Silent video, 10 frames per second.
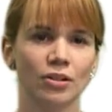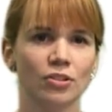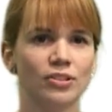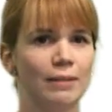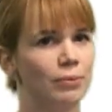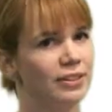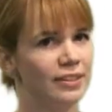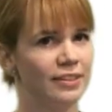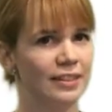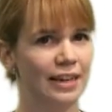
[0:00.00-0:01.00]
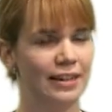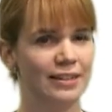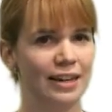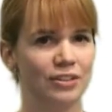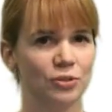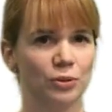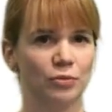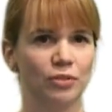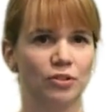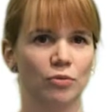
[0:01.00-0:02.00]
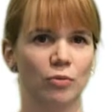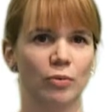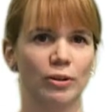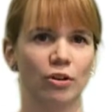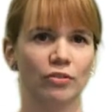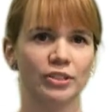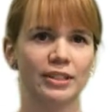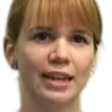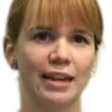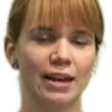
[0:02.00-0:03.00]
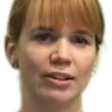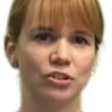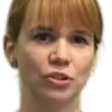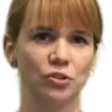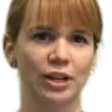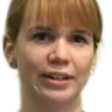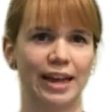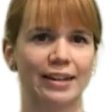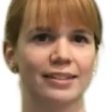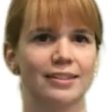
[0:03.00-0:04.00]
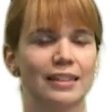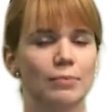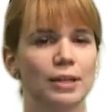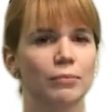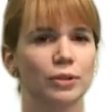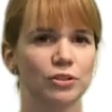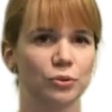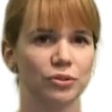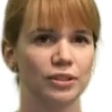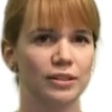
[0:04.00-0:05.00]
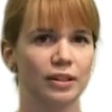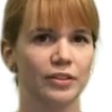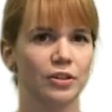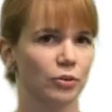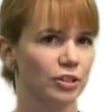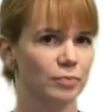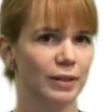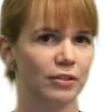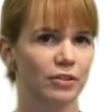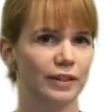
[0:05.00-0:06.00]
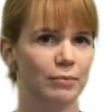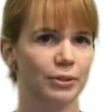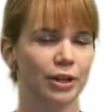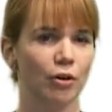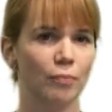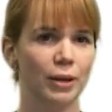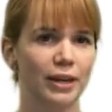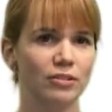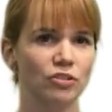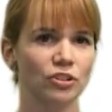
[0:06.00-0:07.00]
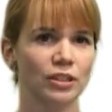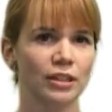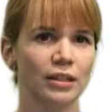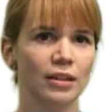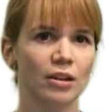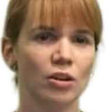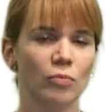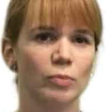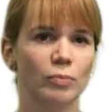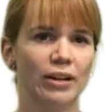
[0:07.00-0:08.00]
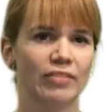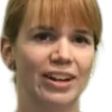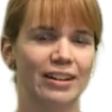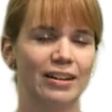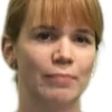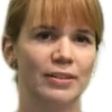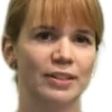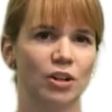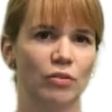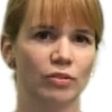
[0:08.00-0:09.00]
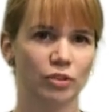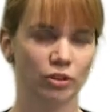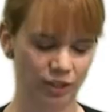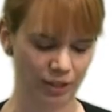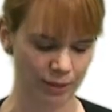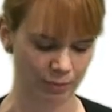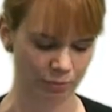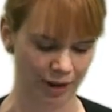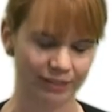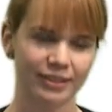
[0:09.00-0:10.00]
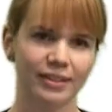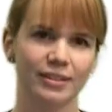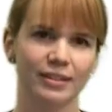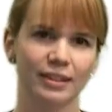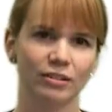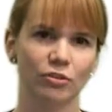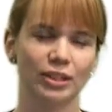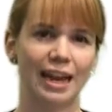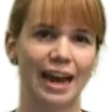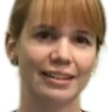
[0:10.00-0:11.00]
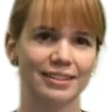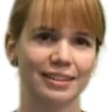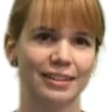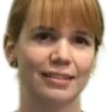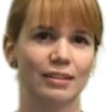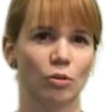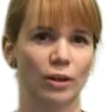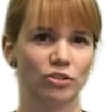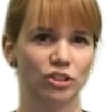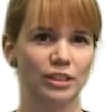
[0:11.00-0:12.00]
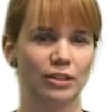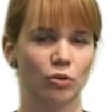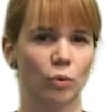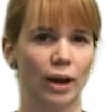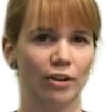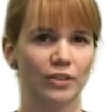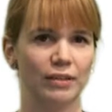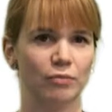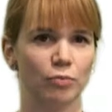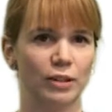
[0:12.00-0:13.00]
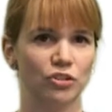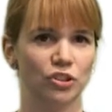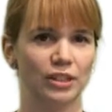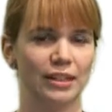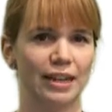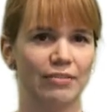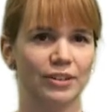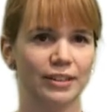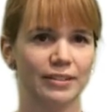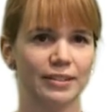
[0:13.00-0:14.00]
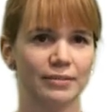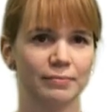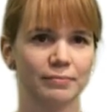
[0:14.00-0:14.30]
So that brings us to the end. I just want to review what we went over today. I showed you how to access EBM resources on the Norris Medical Library homepage. We provided a basic overview of EBM practices, including ask the question and acquire the information and evidence.